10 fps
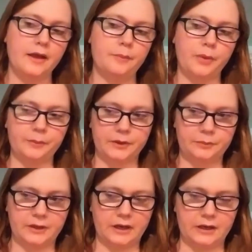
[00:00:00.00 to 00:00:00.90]
Pumpkin
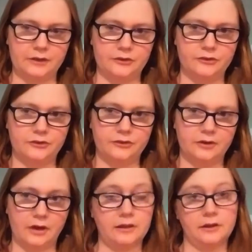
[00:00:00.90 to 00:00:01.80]
because
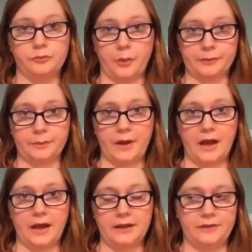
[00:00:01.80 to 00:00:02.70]
I love pumpkin
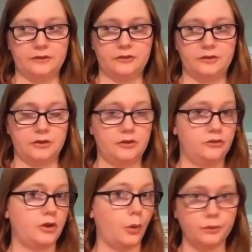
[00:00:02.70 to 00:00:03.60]
pie, and Thanksgiving is
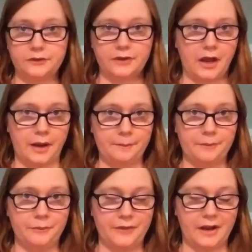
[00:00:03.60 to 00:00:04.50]
the only time
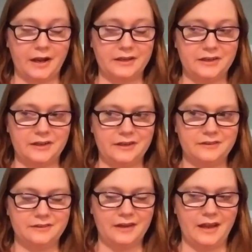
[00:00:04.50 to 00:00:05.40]
that I get
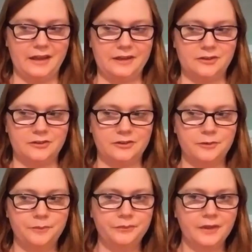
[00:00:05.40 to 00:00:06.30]
it, and
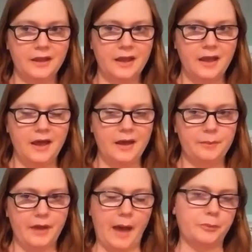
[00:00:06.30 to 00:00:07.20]

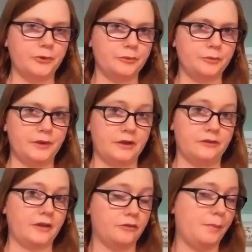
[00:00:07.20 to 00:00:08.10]
apple because
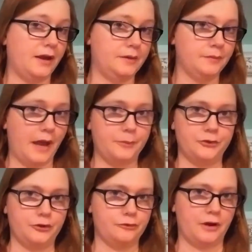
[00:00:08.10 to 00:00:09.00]
that's my
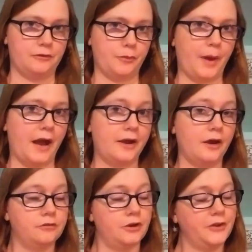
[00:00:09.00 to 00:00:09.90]
absolute favorite pie
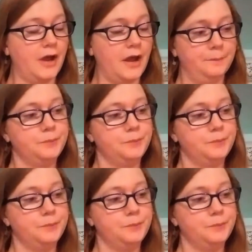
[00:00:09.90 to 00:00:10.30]
of all time.